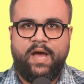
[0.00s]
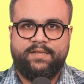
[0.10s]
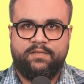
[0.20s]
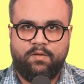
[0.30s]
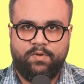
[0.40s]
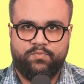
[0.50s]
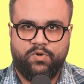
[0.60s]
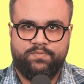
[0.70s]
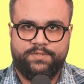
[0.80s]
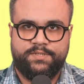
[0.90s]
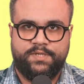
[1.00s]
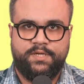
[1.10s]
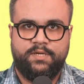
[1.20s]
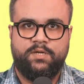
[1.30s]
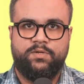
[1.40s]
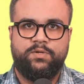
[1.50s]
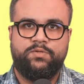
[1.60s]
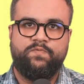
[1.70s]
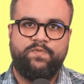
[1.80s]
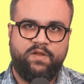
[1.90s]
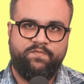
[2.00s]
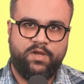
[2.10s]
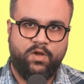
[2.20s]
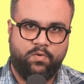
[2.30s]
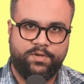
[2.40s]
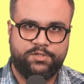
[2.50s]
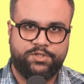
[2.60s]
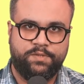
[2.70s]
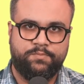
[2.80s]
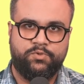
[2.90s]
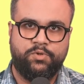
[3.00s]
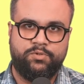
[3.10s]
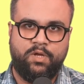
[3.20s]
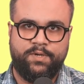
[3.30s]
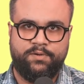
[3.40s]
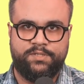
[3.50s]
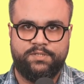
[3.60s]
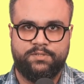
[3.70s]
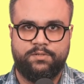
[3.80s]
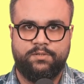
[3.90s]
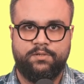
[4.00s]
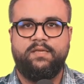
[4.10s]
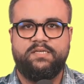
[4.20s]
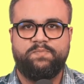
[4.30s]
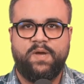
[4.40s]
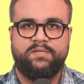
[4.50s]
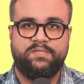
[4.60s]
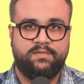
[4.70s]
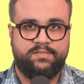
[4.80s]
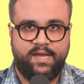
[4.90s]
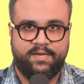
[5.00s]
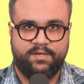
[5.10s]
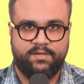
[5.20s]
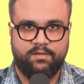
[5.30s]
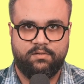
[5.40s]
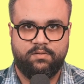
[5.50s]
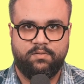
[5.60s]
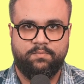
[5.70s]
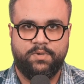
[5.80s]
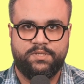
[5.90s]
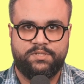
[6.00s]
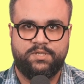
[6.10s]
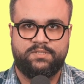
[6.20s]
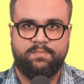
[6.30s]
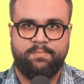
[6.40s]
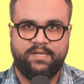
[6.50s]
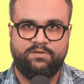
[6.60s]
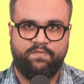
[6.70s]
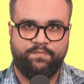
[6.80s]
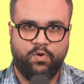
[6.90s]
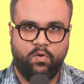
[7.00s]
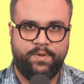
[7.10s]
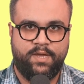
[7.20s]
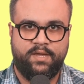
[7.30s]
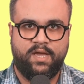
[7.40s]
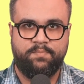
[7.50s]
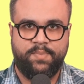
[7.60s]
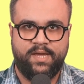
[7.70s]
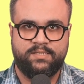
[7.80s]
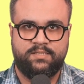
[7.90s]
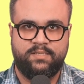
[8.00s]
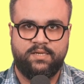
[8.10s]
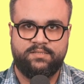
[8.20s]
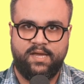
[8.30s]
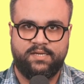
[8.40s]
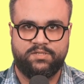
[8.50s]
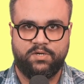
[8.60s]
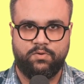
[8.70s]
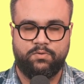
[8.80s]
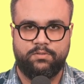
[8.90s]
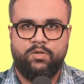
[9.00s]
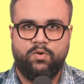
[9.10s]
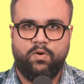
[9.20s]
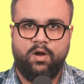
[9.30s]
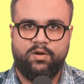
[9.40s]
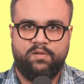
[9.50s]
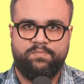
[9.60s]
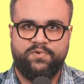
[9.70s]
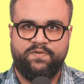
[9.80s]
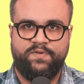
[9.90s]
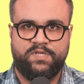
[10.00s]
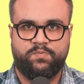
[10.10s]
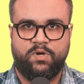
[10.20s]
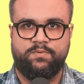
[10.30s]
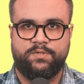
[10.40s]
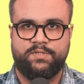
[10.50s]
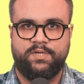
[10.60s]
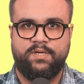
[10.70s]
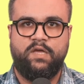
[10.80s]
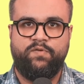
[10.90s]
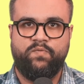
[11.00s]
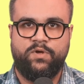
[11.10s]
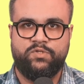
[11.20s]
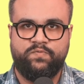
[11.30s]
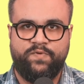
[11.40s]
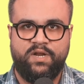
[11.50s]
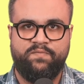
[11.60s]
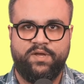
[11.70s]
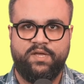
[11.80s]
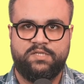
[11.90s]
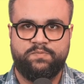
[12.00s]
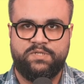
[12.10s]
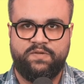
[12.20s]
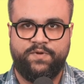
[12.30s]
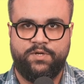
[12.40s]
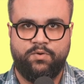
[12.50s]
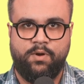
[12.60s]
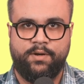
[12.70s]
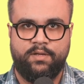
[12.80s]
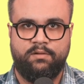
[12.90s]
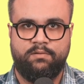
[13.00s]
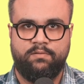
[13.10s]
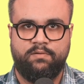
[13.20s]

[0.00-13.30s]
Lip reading: add a domain property, you need to verify ownership through your domain register. This might sound technical, but it's just a matter of copying and pasting a text record. URL prefix property. If you want to verify a specific URL,